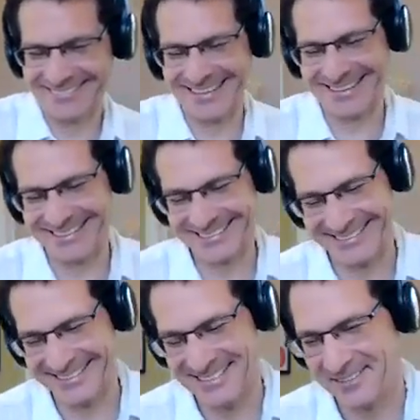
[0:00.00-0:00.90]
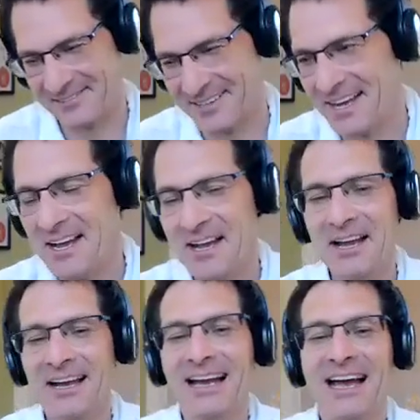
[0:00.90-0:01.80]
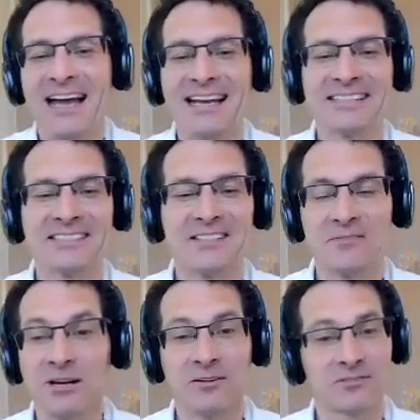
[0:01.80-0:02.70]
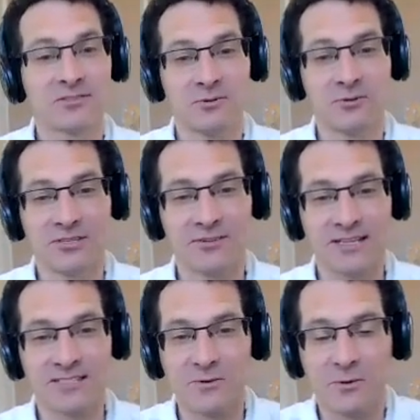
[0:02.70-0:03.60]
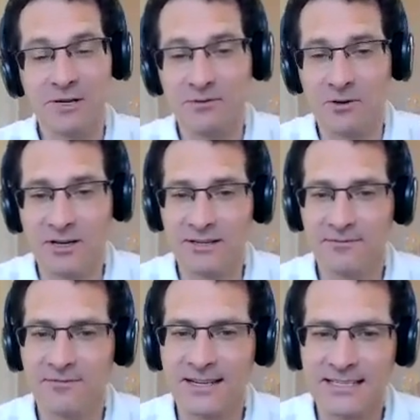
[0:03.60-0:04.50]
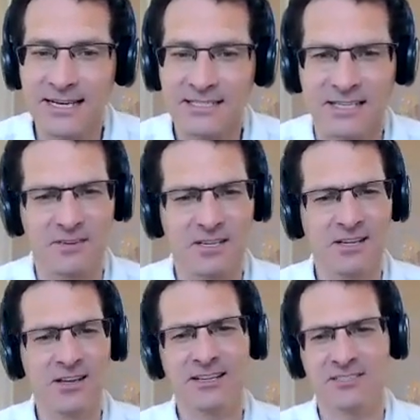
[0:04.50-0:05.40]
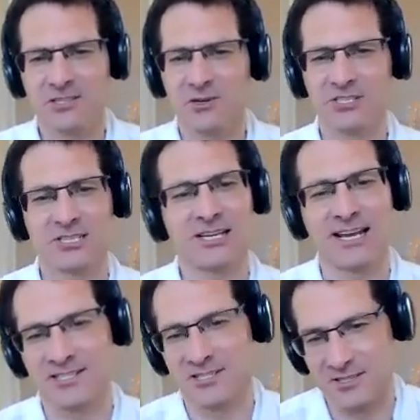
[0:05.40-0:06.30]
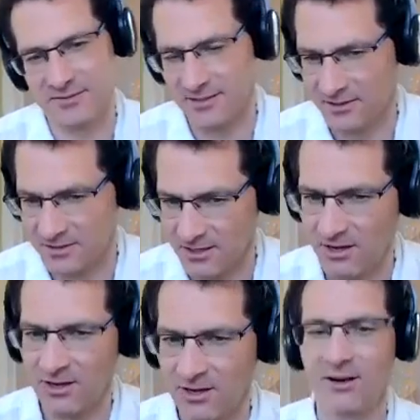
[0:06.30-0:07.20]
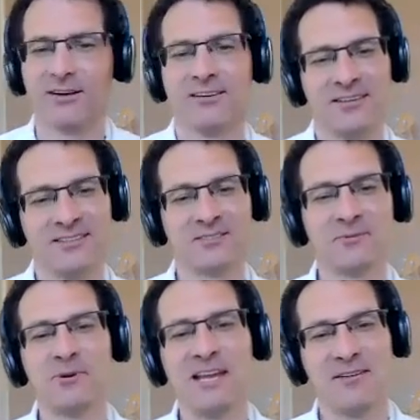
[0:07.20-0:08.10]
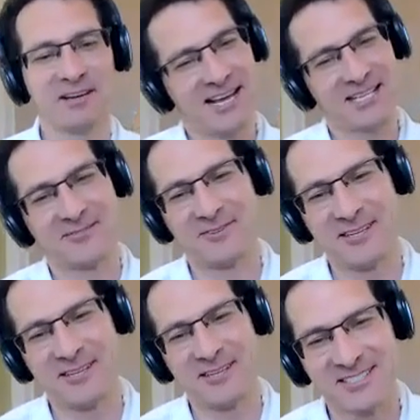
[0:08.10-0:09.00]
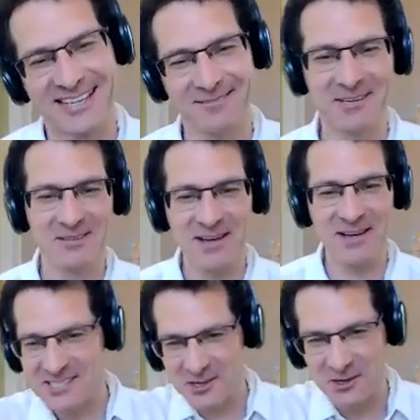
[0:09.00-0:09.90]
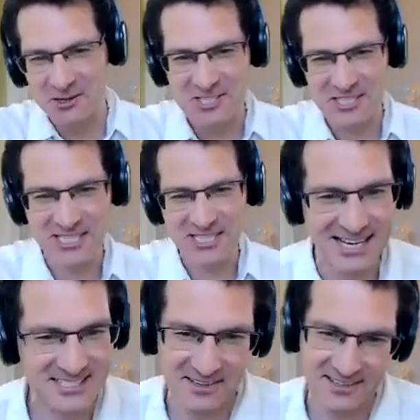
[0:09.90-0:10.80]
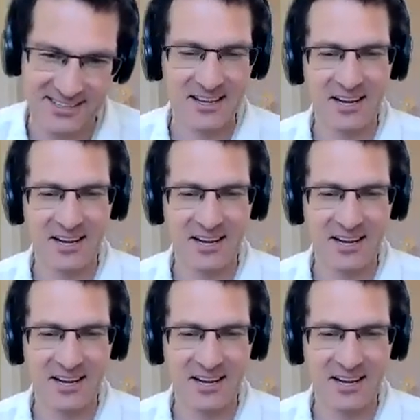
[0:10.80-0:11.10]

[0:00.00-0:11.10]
Excellent stuff. Excellent. Well, talking of accents, we've got a fantastic. If you like Scottish accents, folks, do we have a guest for you today? One of the best Scottish accents, I think.